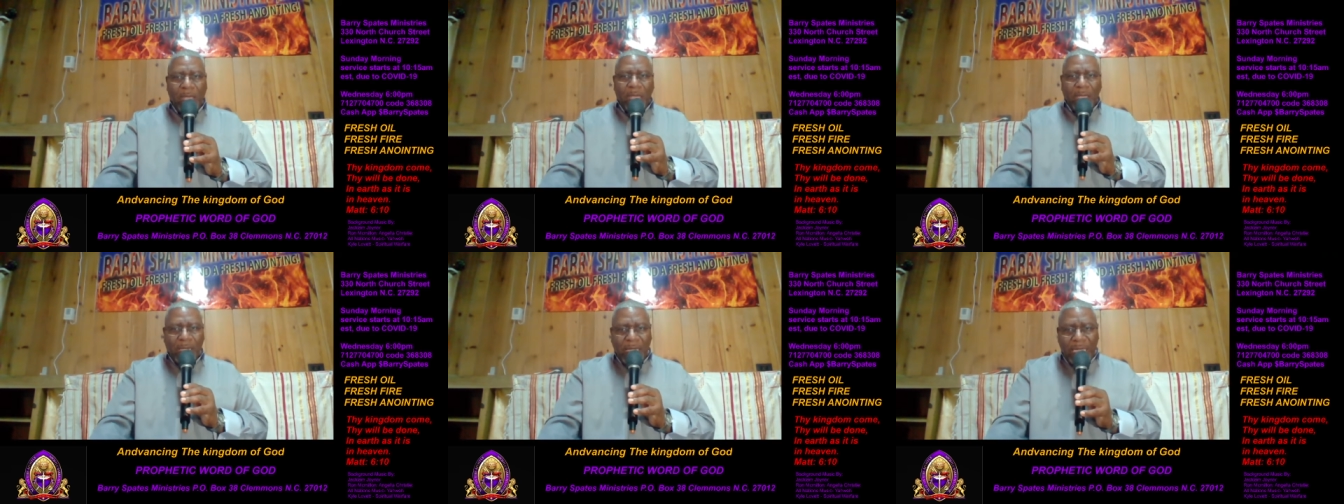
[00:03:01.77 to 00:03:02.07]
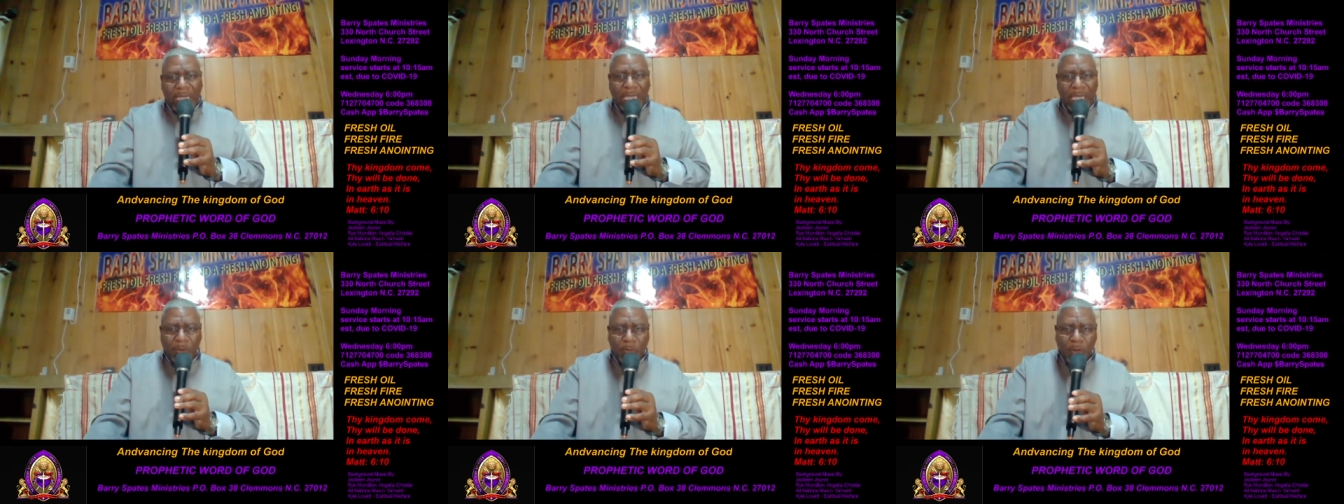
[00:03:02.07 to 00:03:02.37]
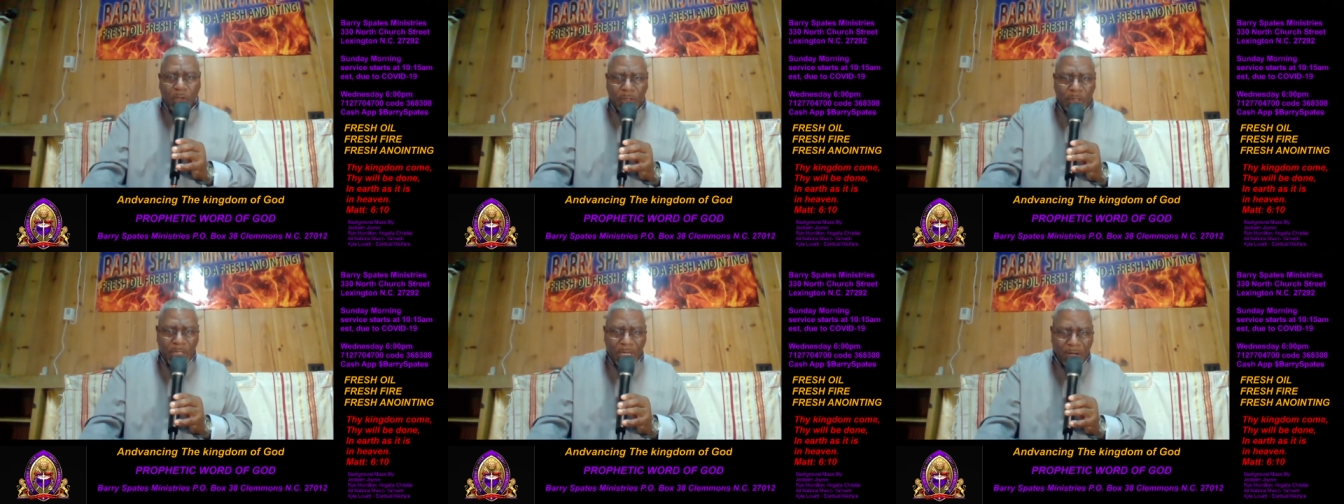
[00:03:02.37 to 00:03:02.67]
He
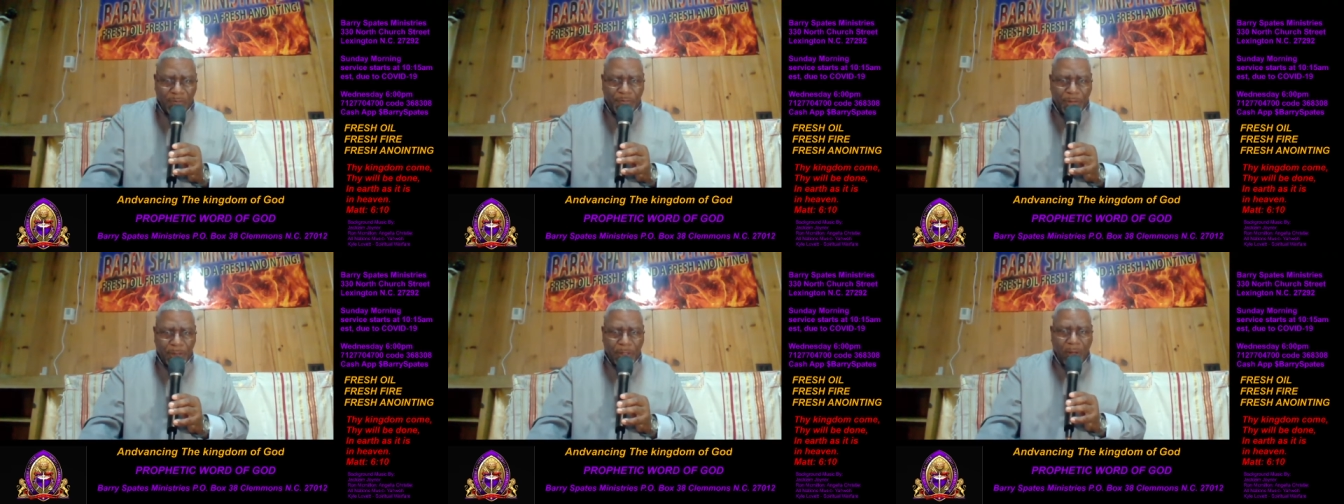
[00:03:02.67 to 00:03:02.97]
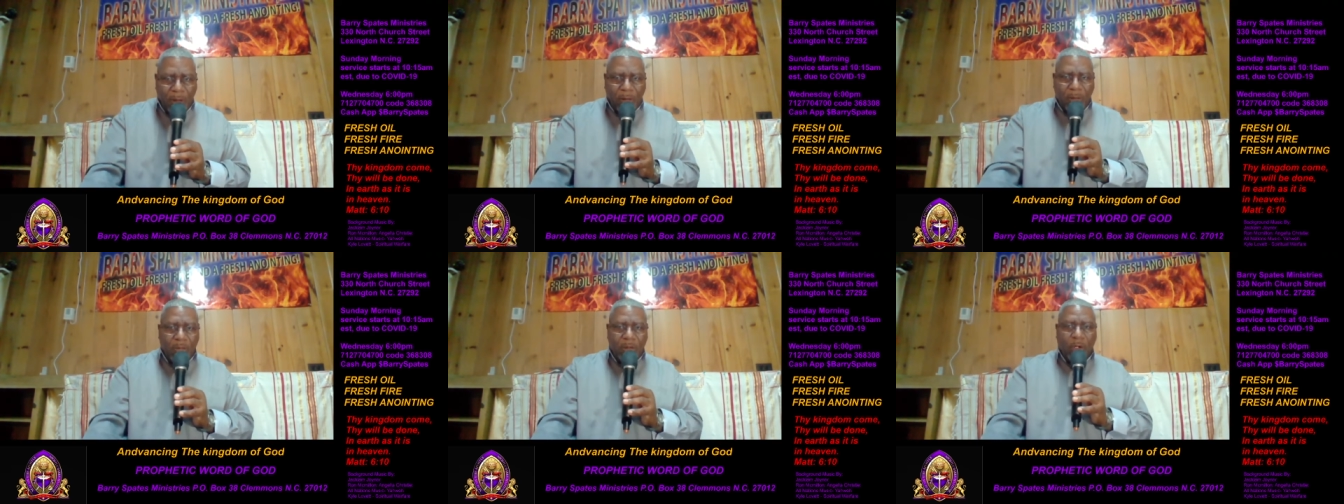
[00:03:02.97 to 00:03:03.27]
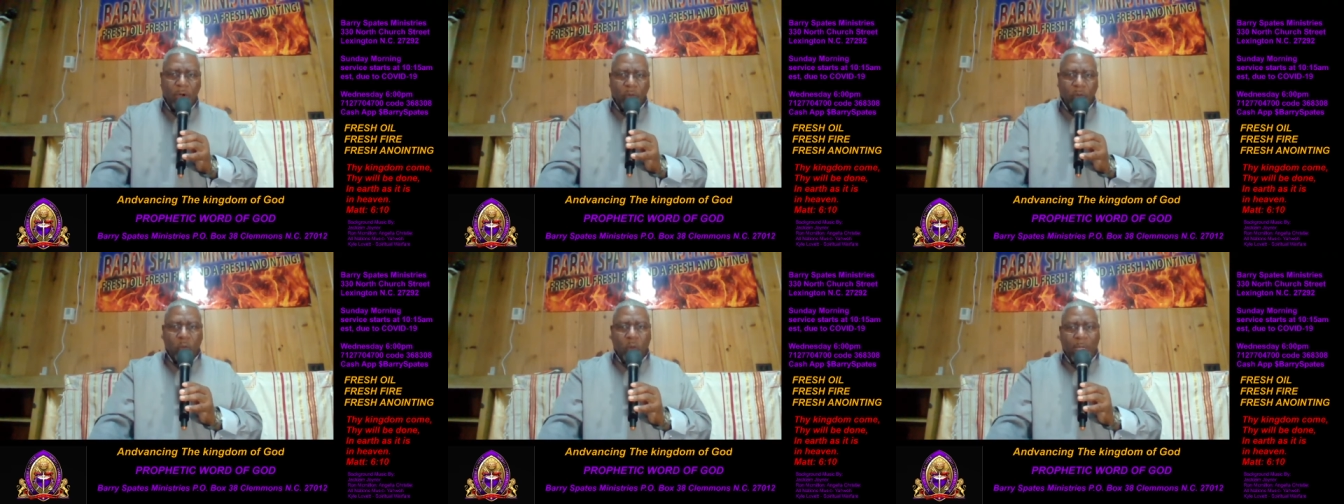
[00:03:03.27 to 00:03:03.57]
will comfort all
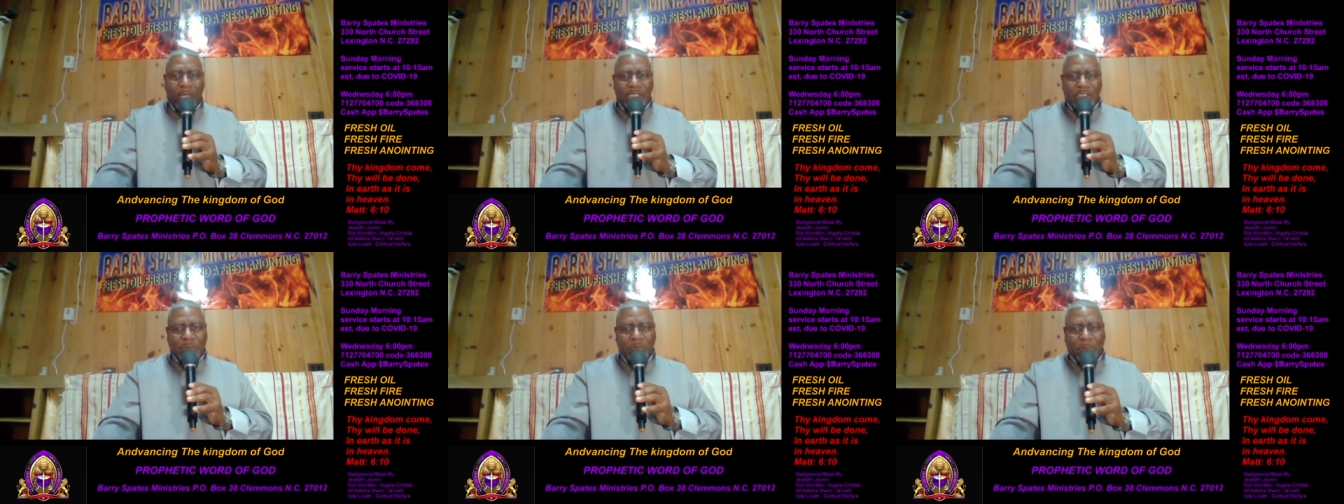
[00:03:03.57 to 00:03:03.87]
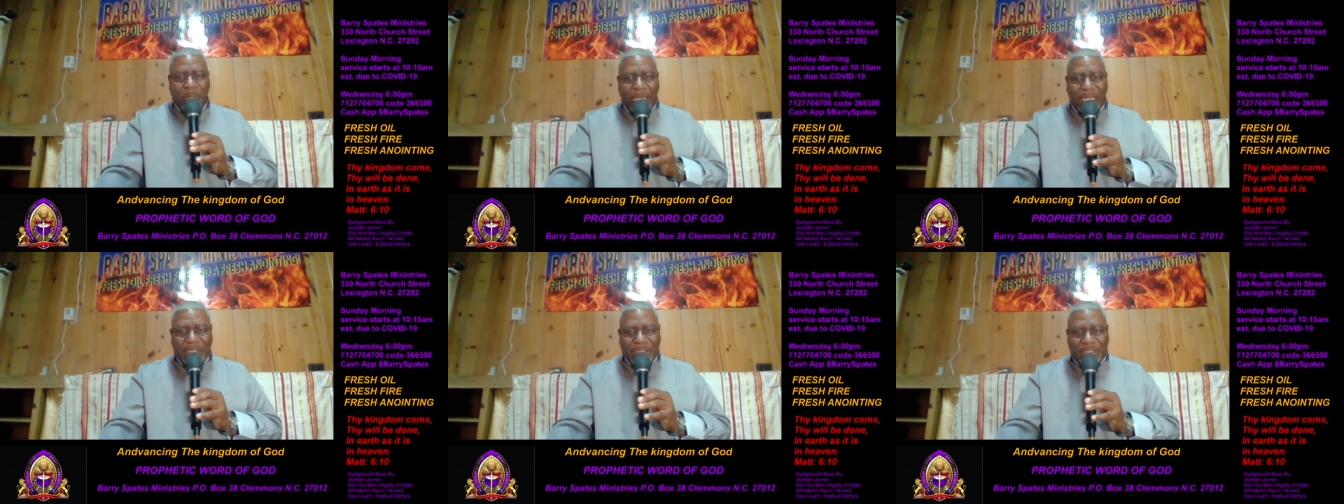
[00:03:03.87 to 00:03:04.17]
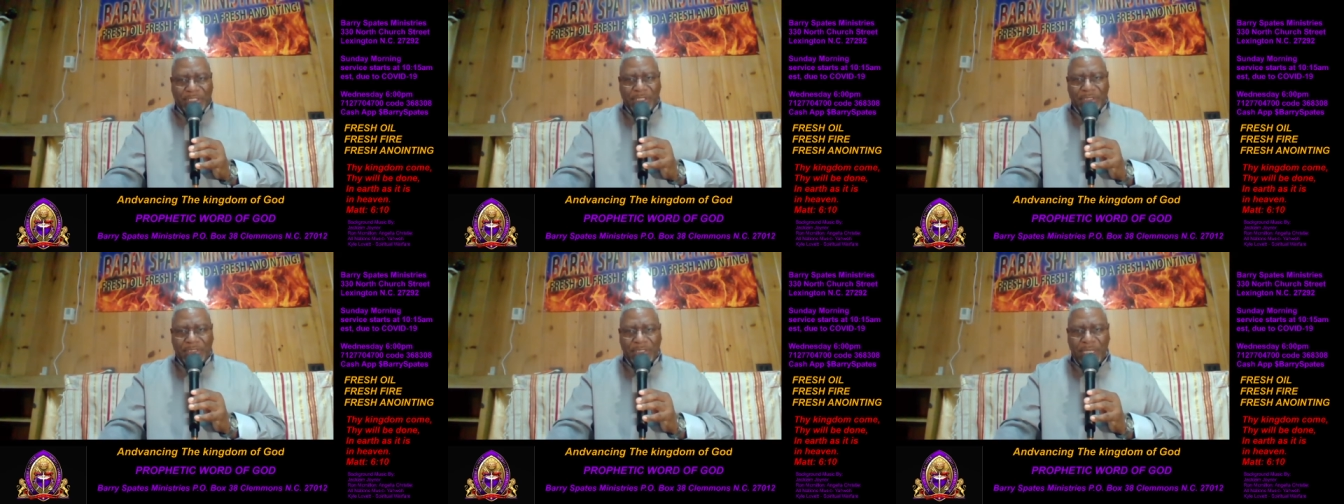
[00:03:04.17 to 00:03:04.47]
her waste
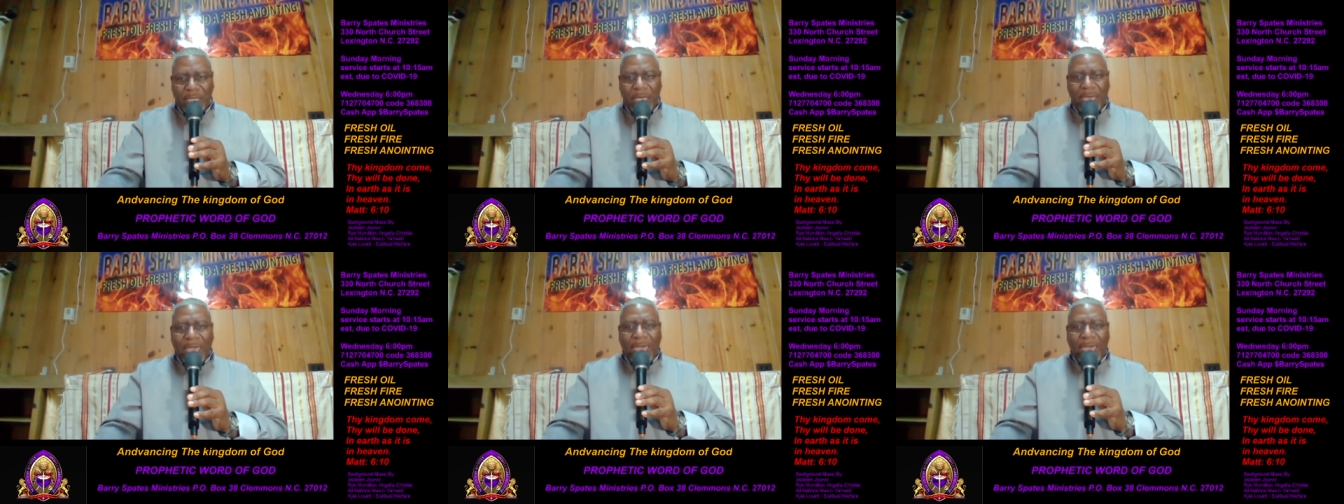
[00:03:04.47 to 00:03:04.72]
places,